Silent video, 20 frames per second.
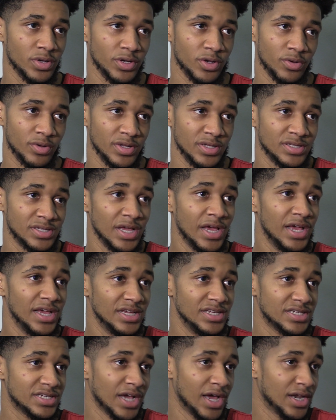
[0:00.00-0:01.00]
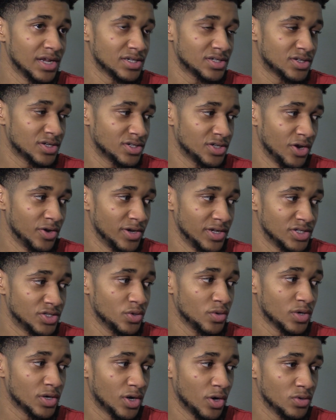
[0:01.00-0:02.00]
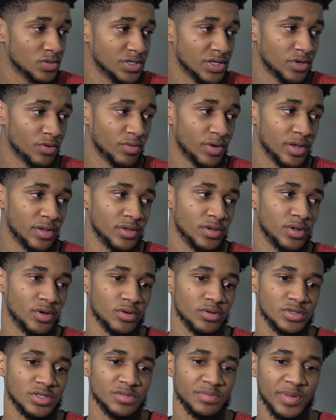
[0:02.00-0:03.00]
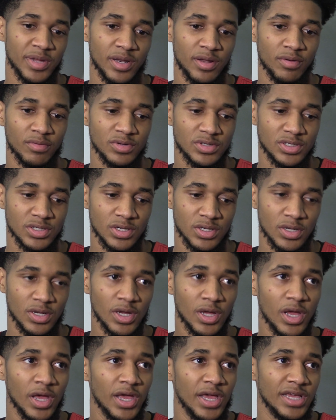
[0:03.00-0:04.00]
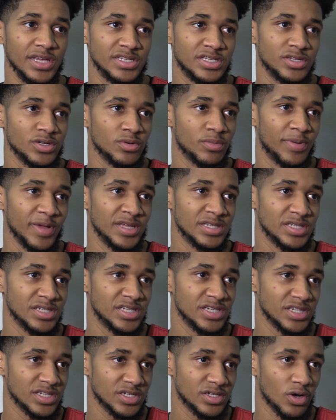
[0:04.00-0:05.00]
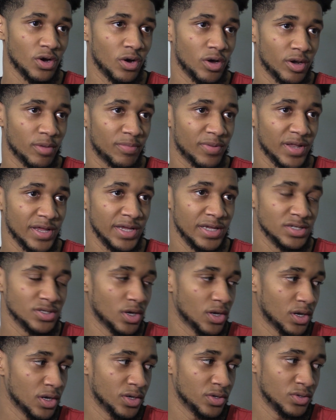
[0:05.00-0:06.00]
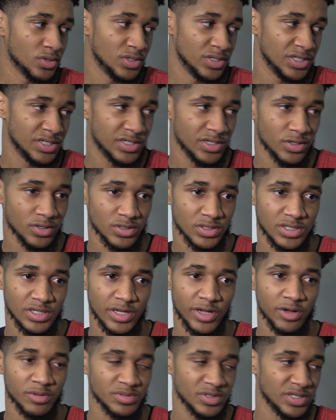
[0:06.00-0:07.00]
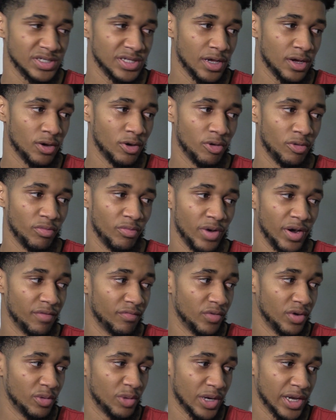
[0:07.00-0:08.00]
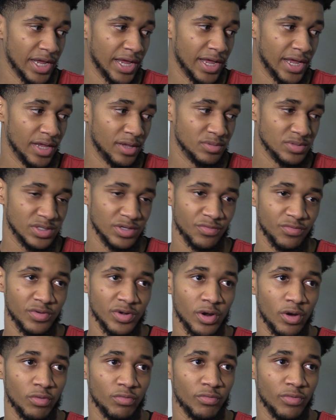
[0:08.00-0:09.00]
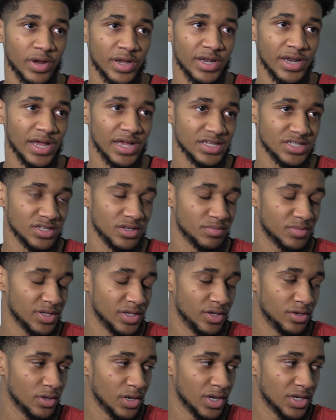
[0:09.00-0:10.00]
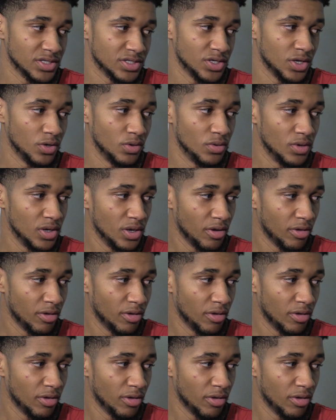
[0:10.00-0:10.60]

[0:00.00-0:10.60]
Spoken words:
You know, he's kind of turned into a coach in a way, you know, just being able to, he still pays attention to all the plays, all the little details. He helps us out whenever in games. If we don't recognize something, he'll let us know.